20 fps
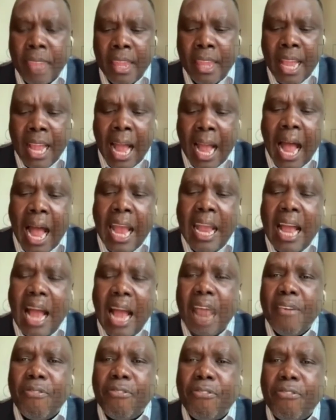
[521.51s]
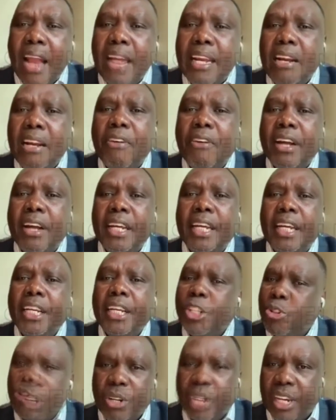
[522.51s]
I find it very
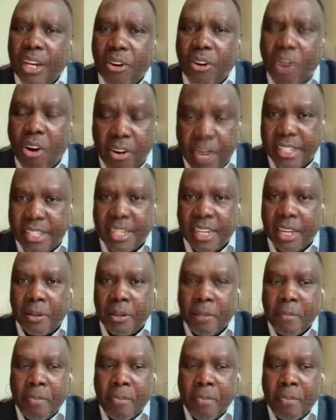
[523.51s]
intriguing, honestly,